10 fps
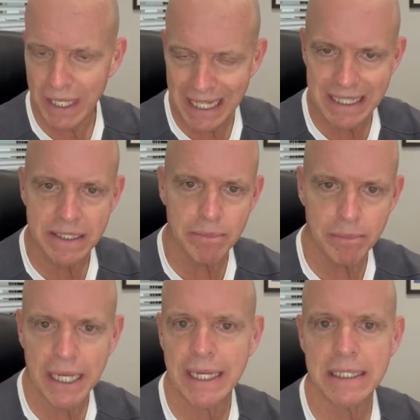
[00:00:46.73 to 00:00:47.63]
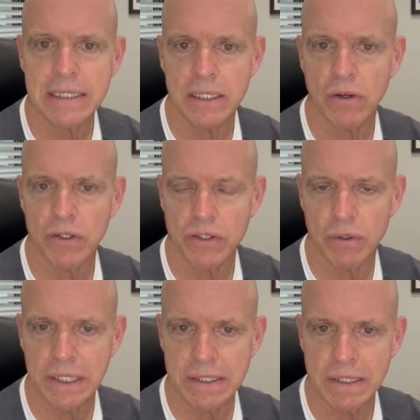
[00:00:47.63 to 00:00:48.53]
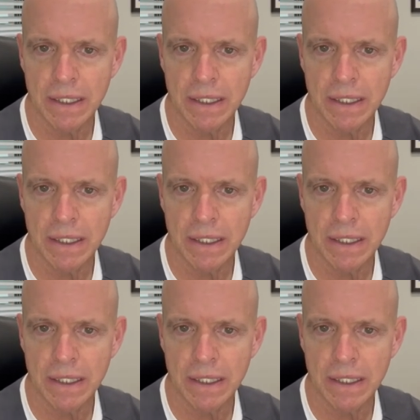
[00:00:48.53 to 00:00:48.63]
aches and pains in our joints.